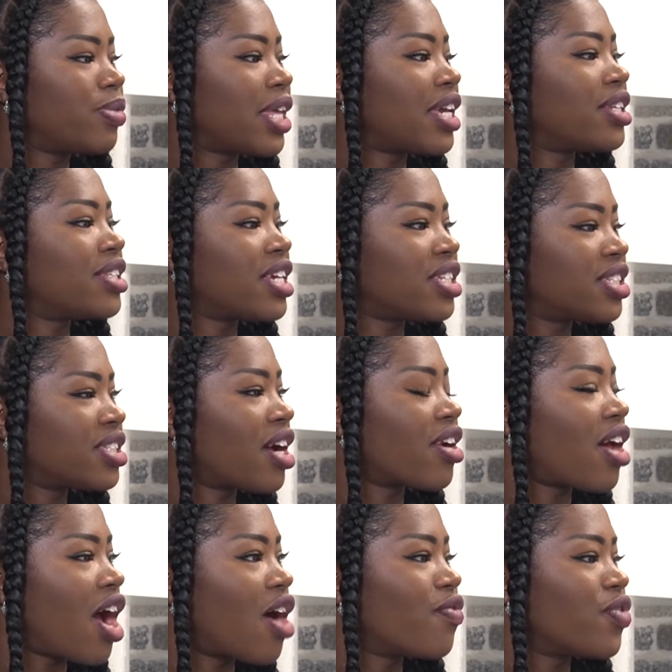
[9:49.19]
they start
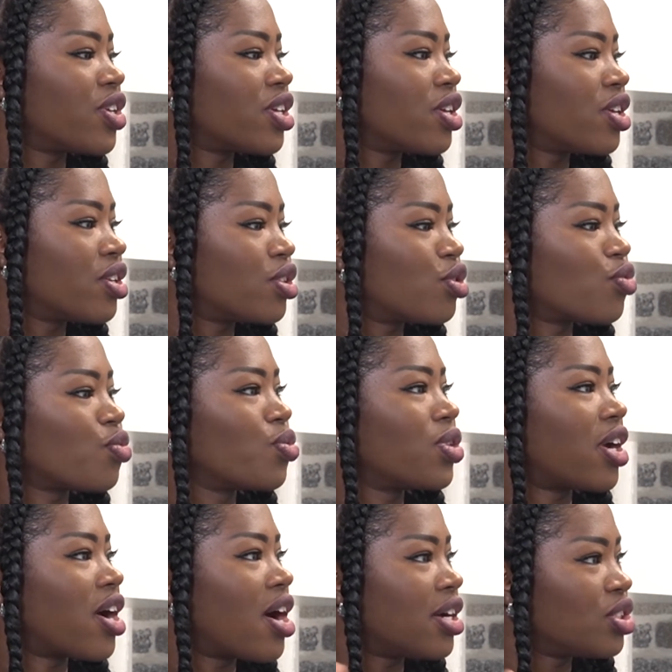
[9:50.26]
having it through the
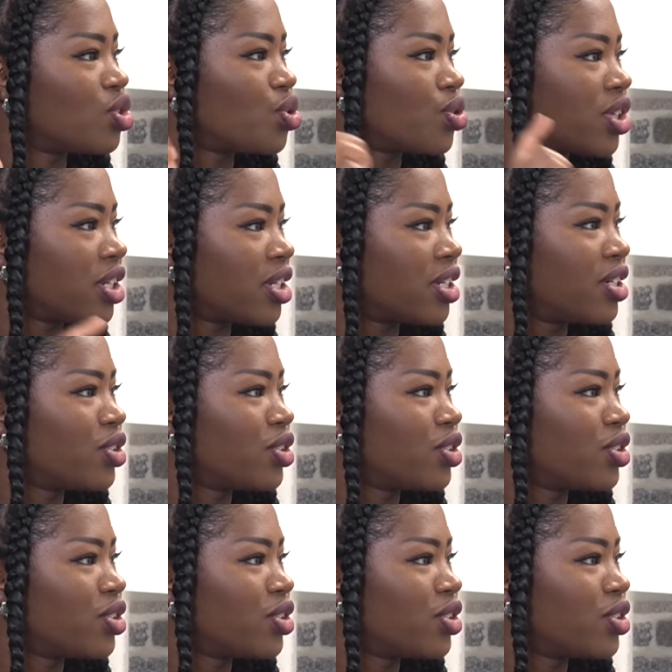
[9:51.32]
country.